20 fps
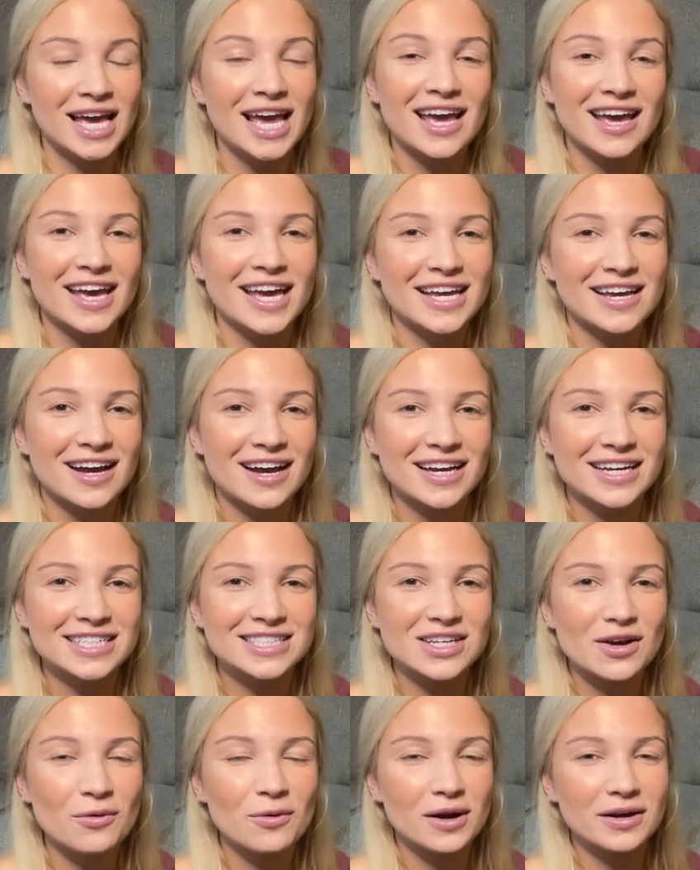Hey guys,
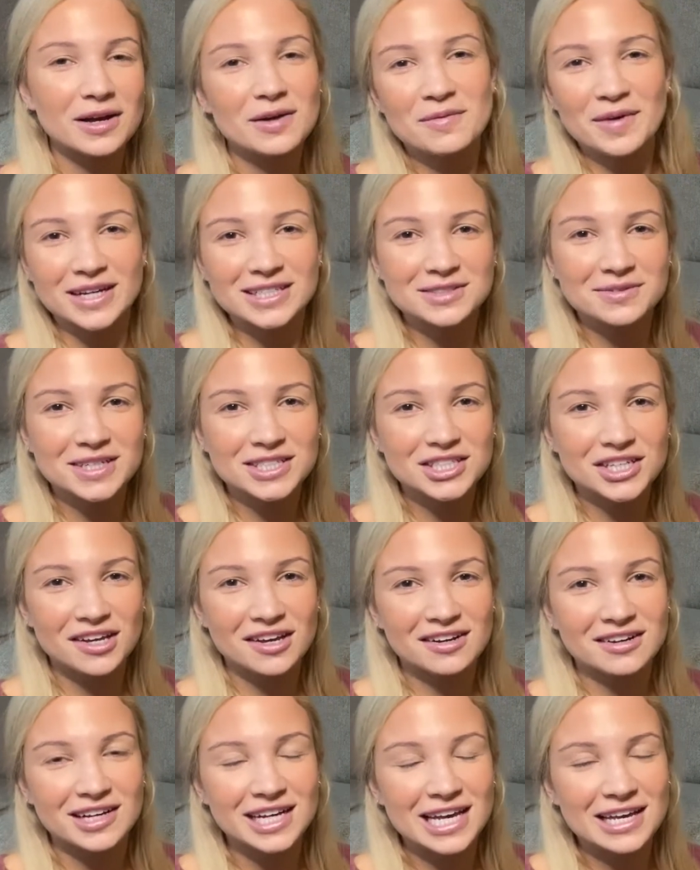welcome back to my
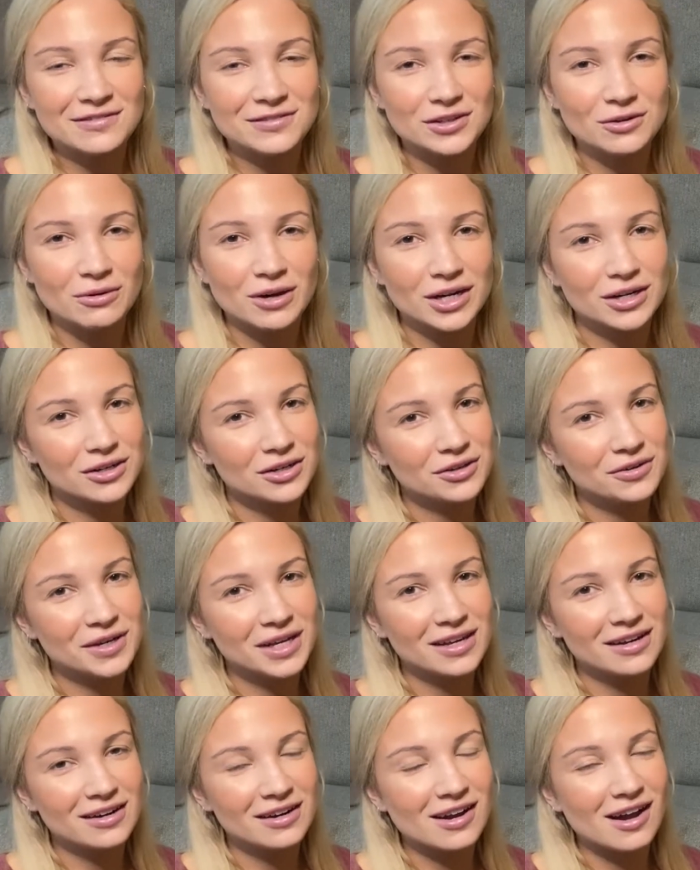channel. If you are new
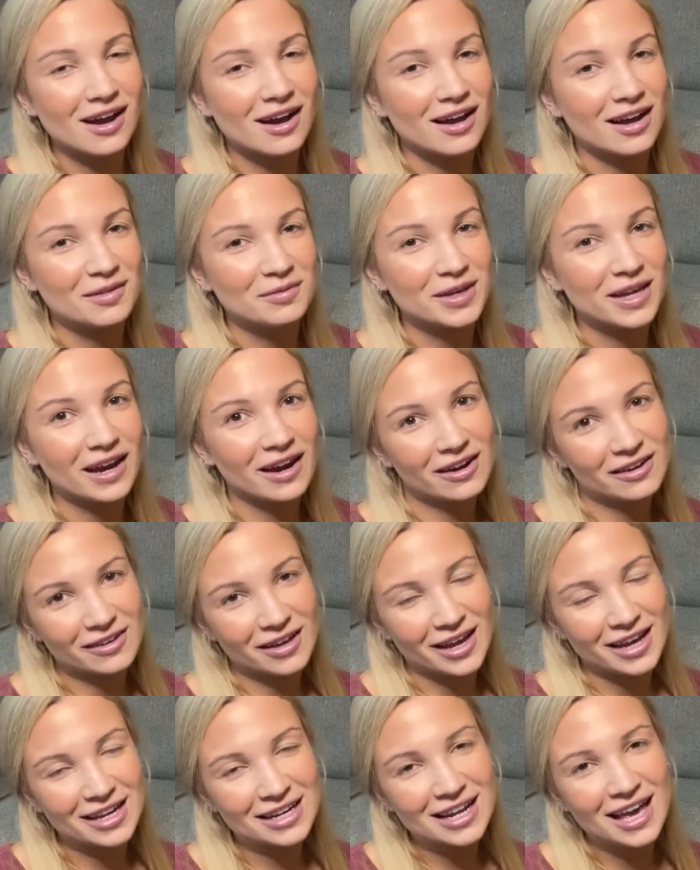here, I'm
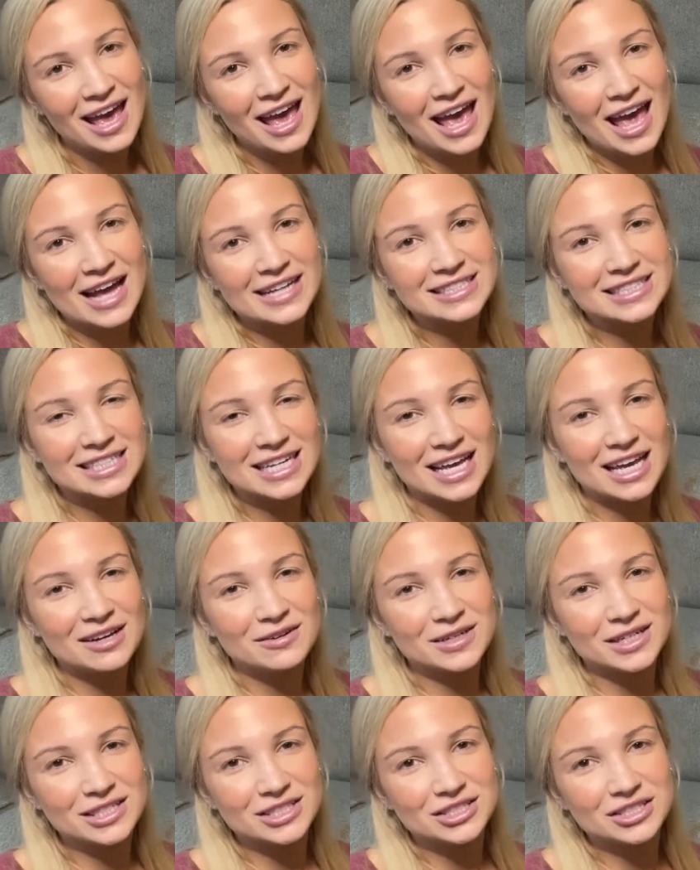Caroline, and today I
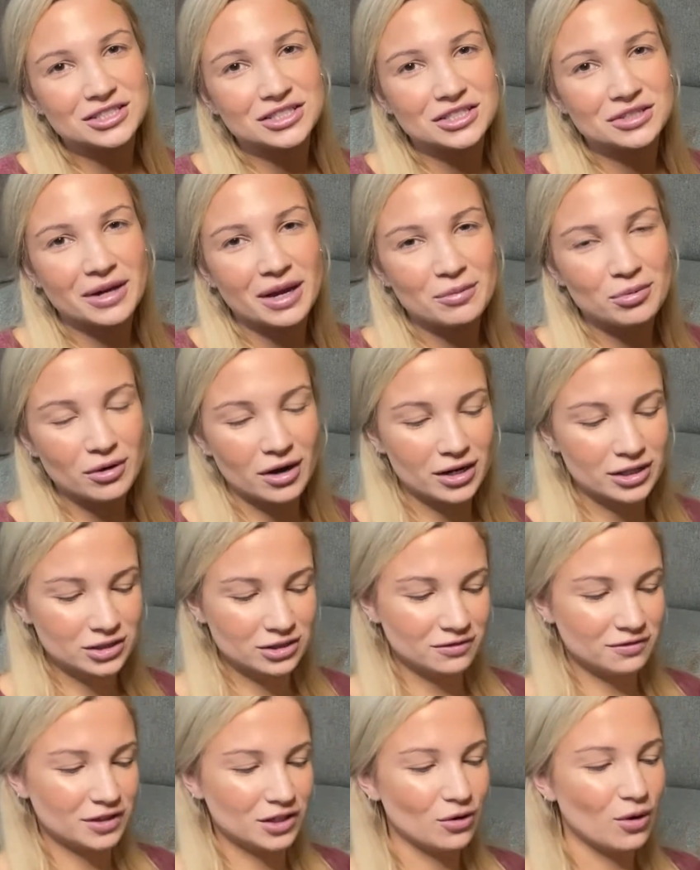wanted to do a product
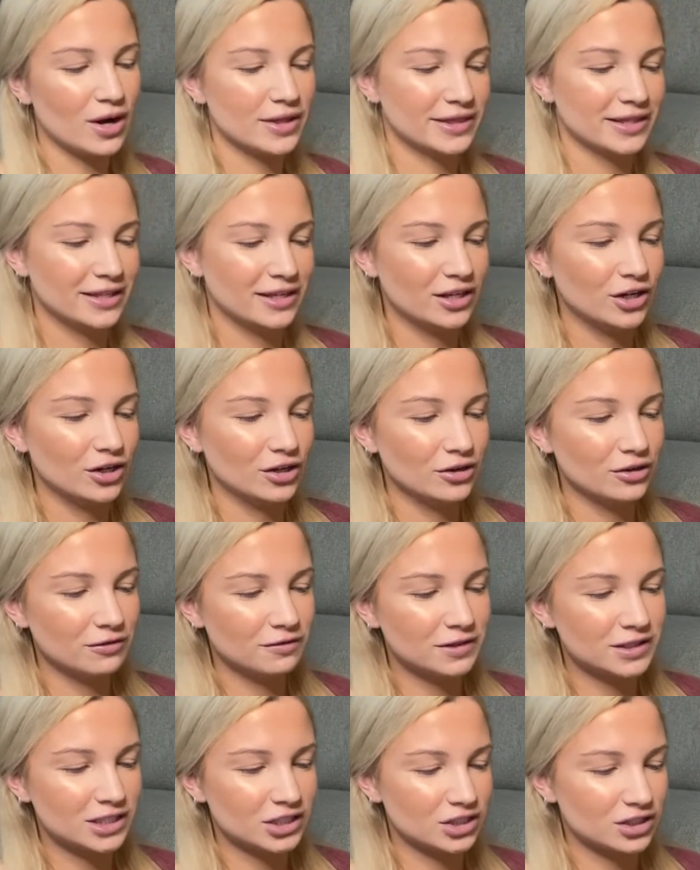review on the new
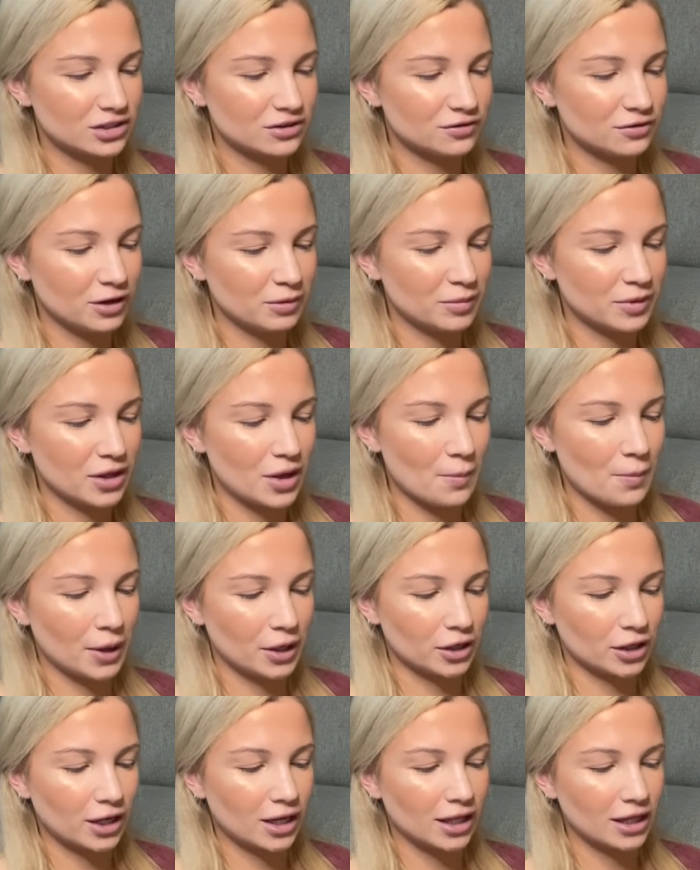Physicians Formula
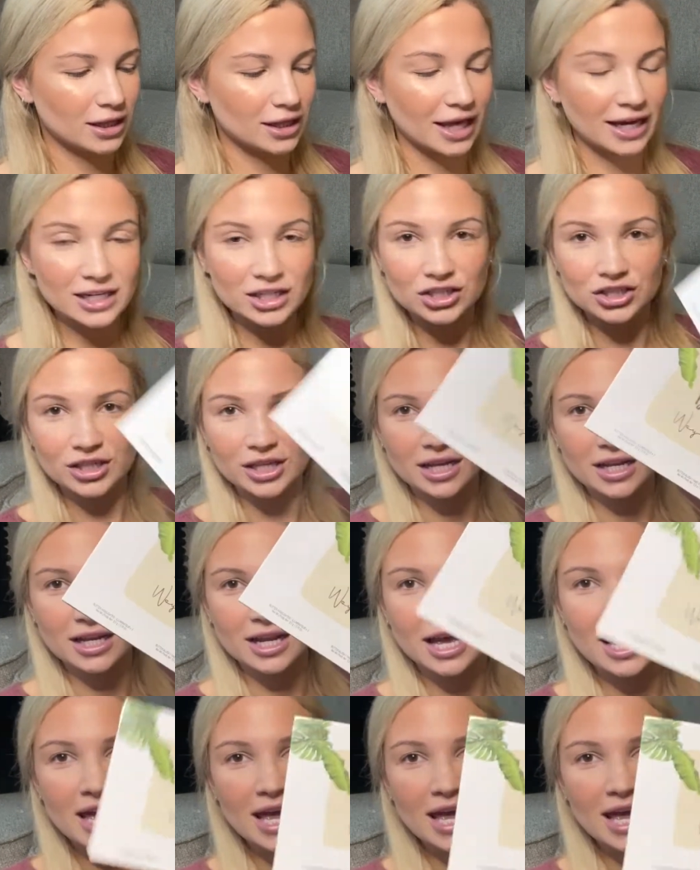Butter Collection.